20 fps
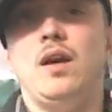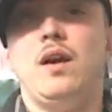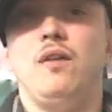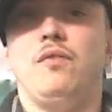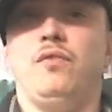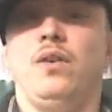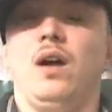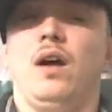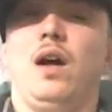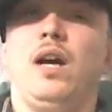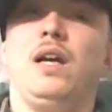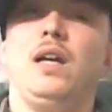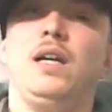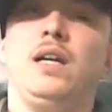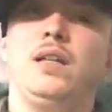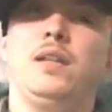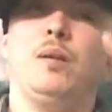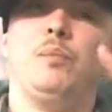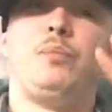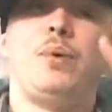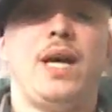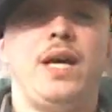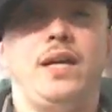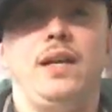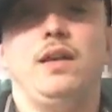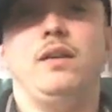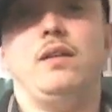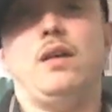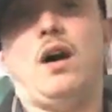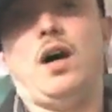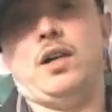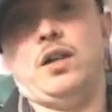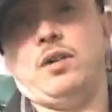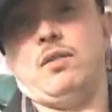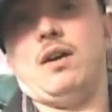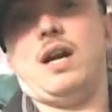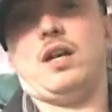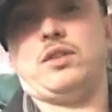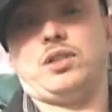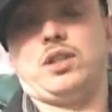for independent
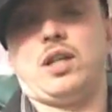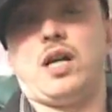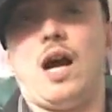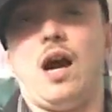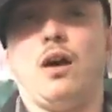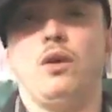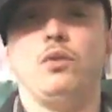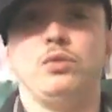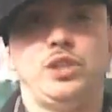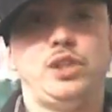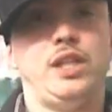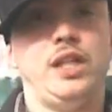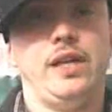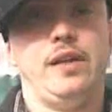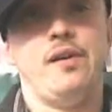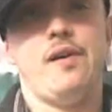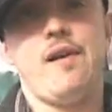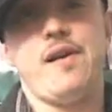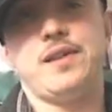underground Chicago shit,